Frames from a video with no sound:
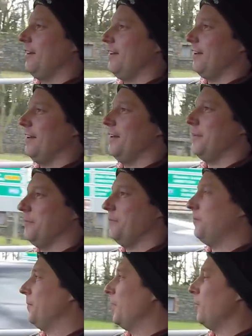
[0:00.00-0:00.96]

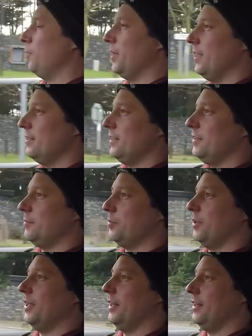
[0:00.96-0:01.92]
um, it would be easy to
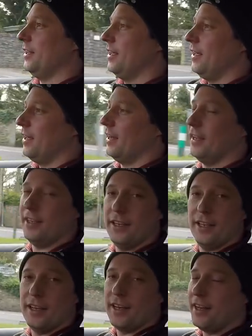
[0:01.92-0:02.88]
pull in. And I
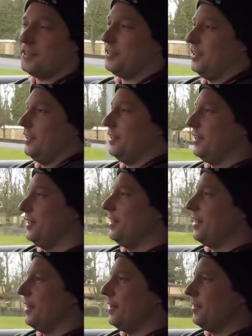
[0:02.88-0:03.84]
did actually.
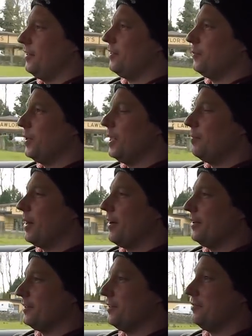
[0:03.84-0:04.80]
The uh, the wheel
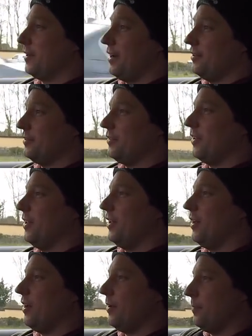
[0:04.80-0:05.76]
bearings, in fairness,
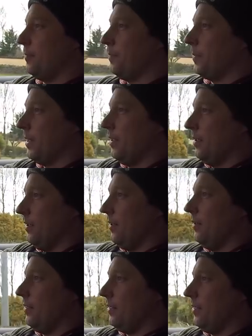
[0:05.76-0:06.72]
the
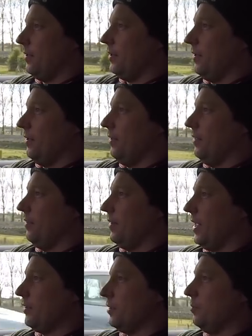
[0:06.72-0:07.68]
um, the the
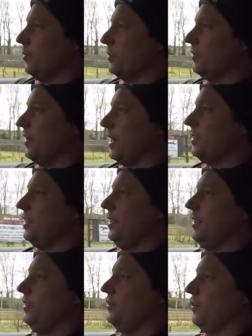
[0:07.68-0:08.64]
vendor must have
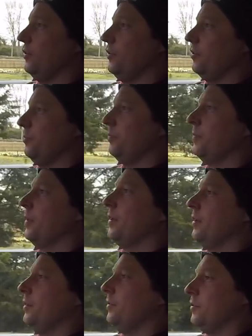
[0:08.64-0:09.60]
actually done
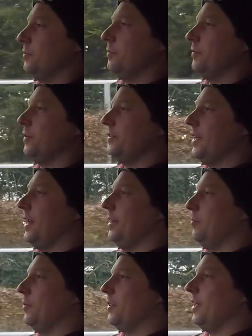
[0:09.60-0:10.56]
them just before
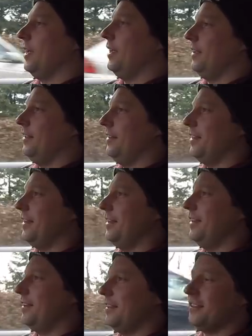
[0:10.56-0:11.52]
selling, but they they
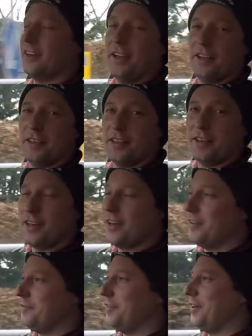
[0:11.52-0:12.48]
needed a tighten
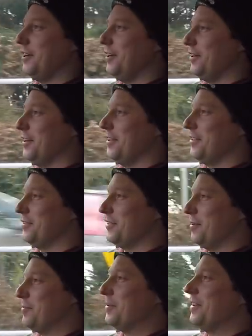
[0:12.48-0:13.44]
uh, fairly early in the
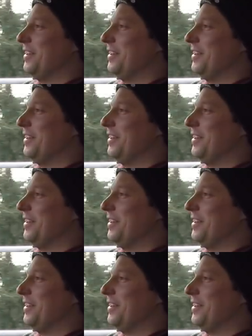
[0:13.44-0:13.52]
trip